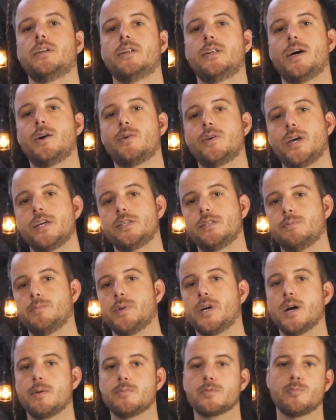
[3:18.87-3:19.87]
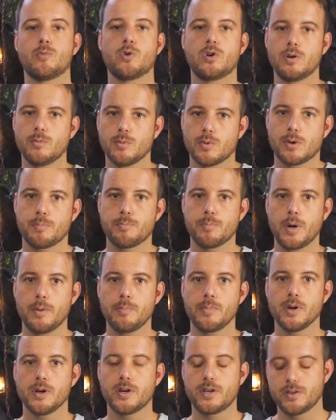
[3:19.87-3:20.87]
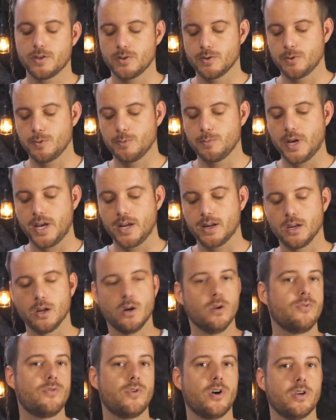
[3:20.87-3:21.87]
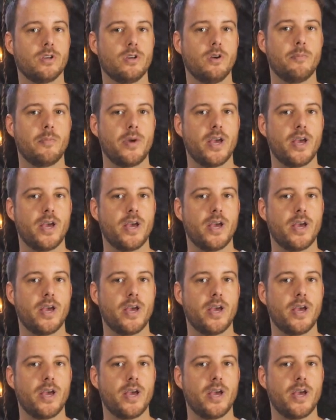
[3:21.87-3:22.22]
Nowadays it becomes more and more popular to make low volume